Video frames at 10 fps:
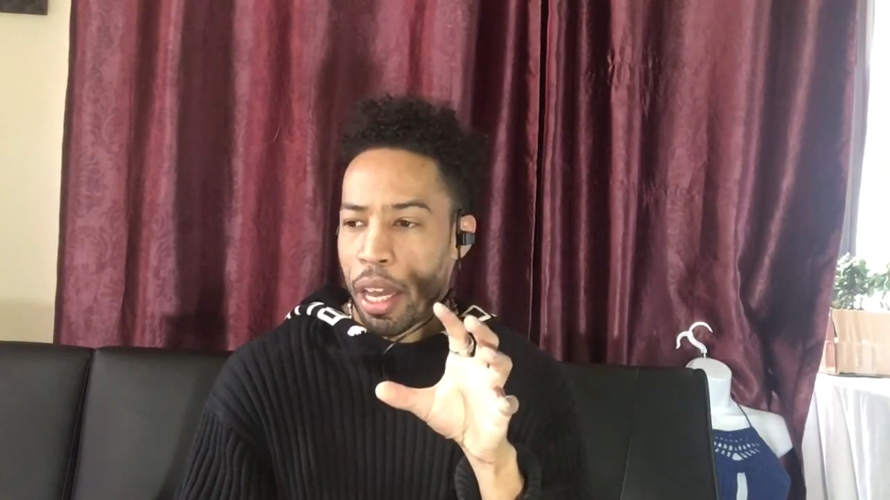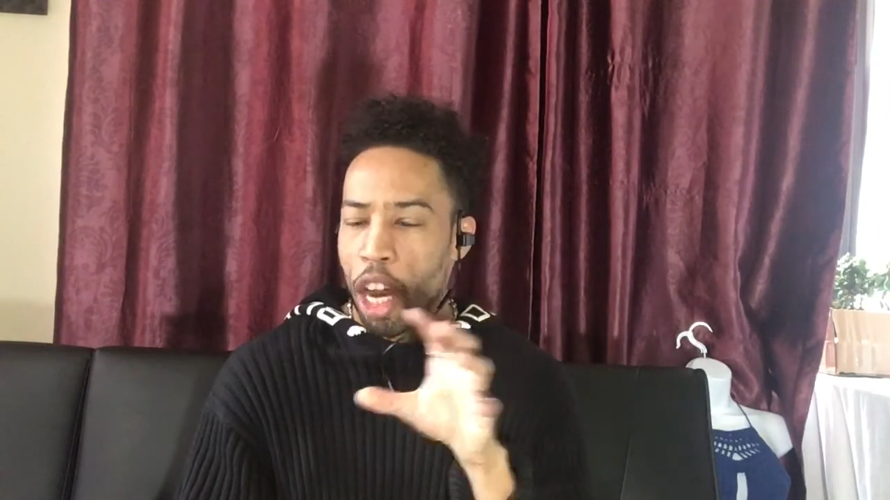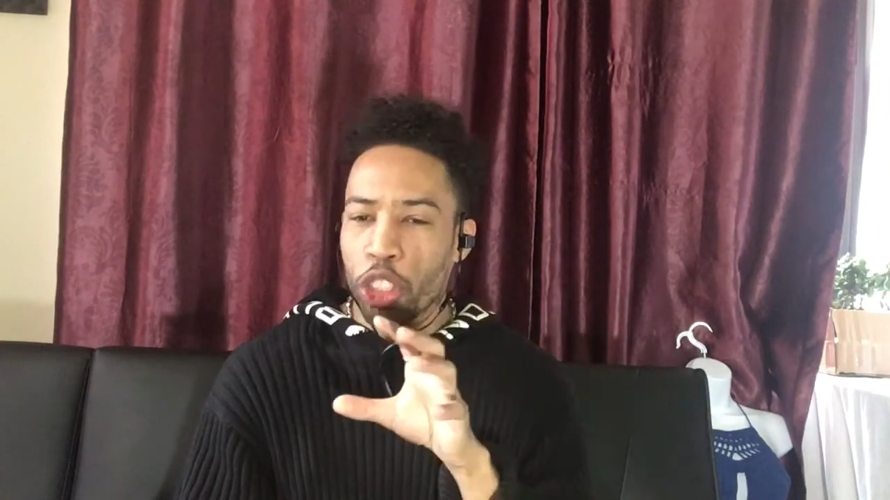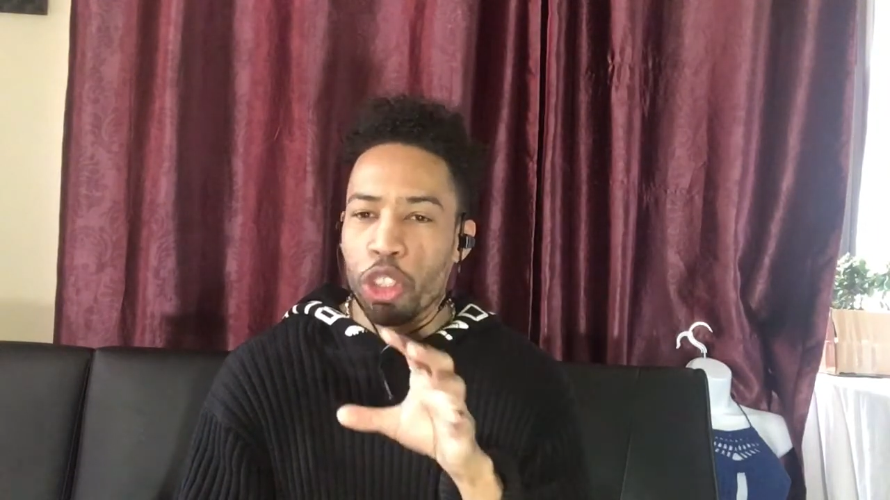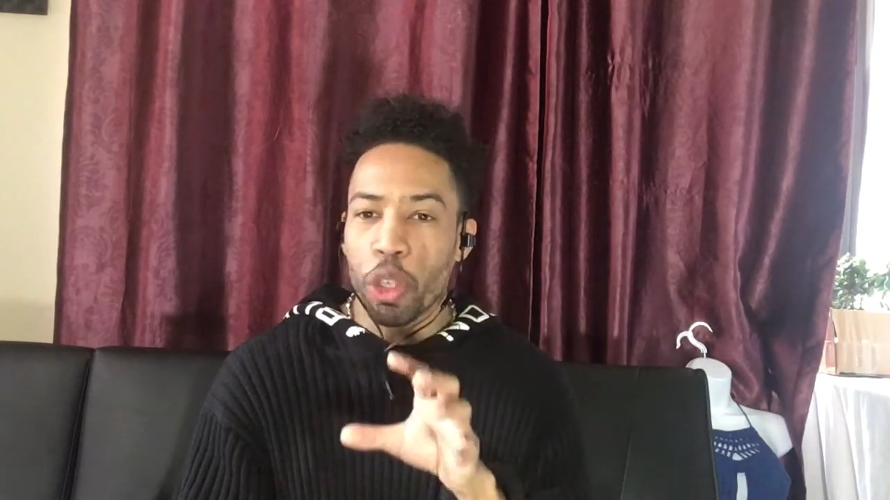
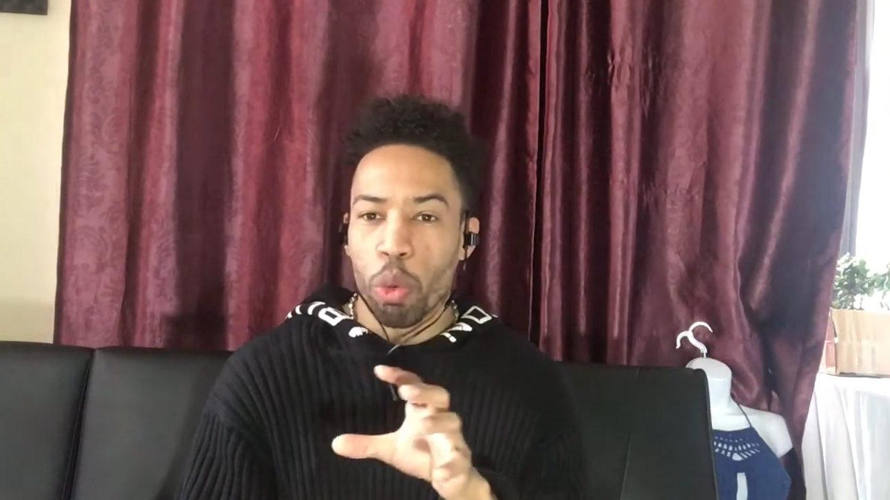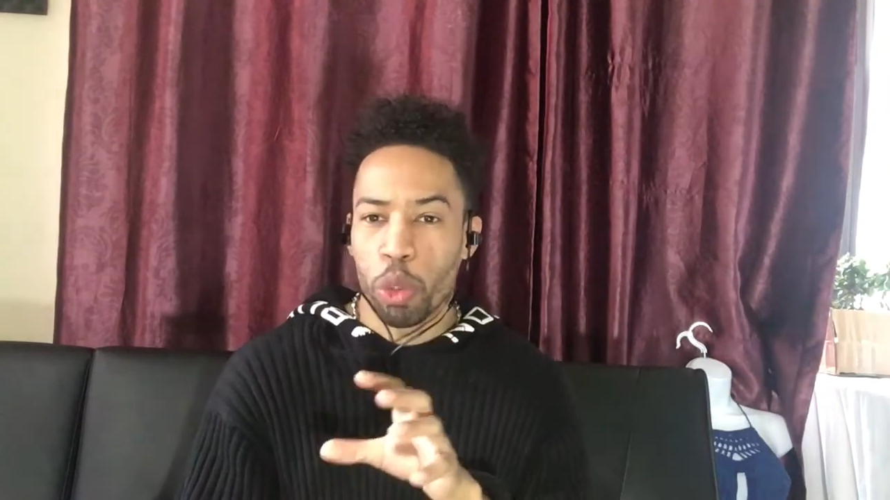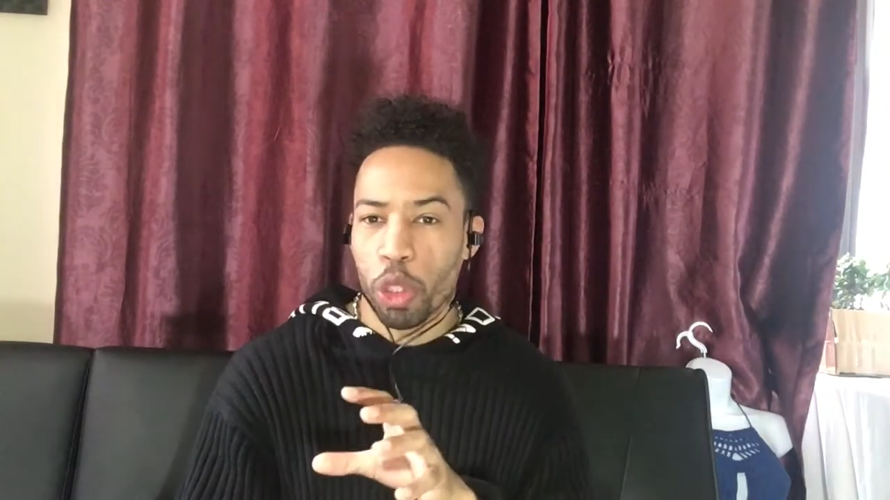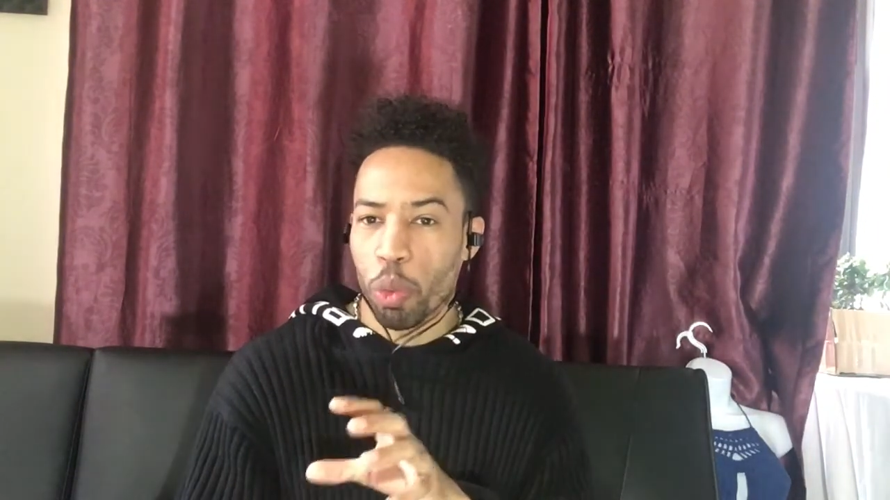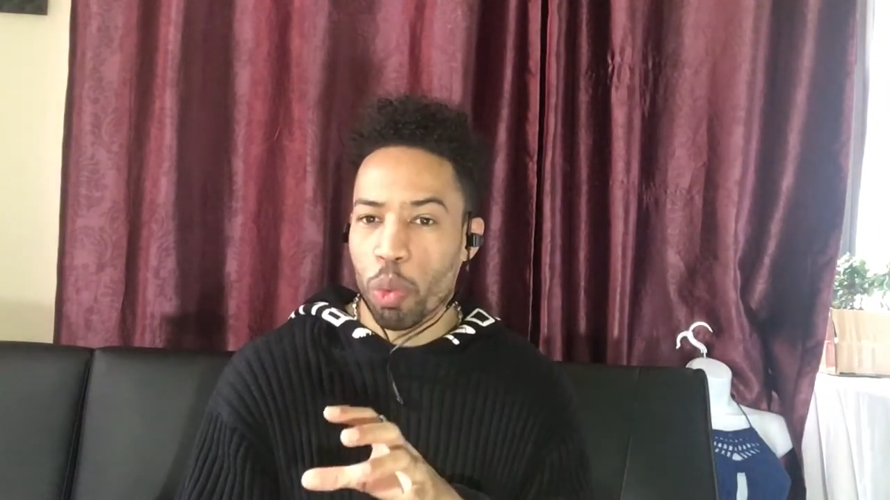a
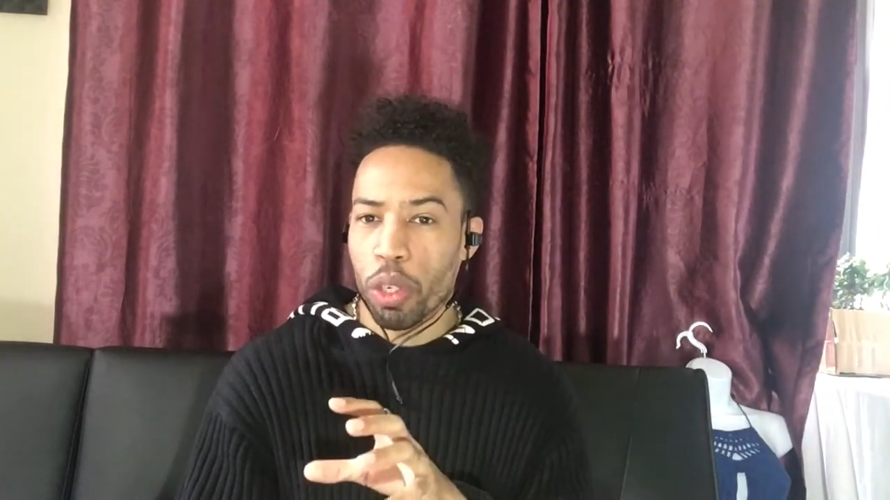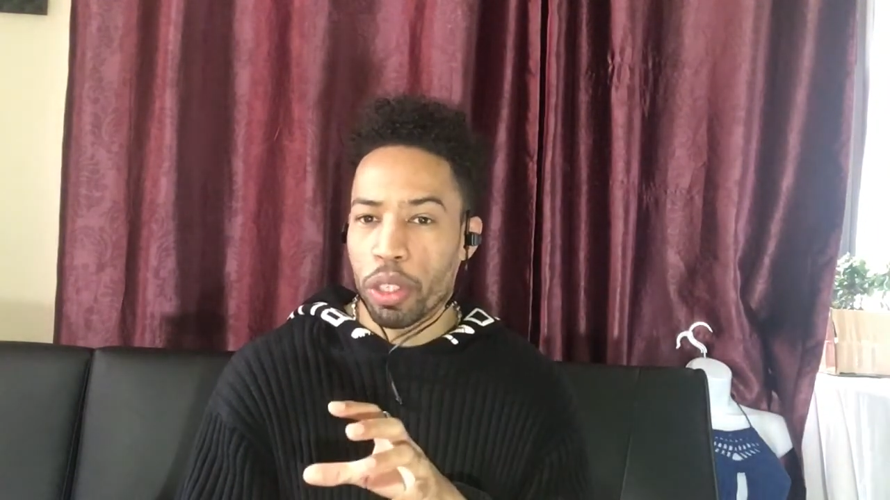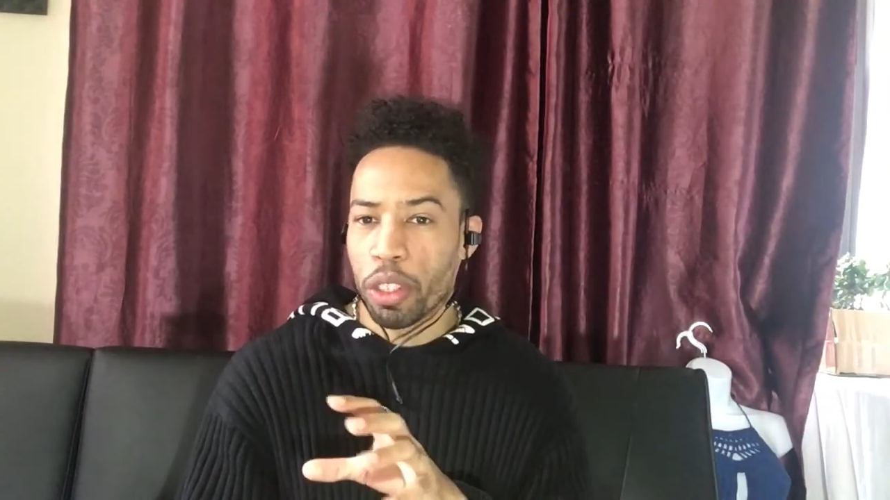soldier would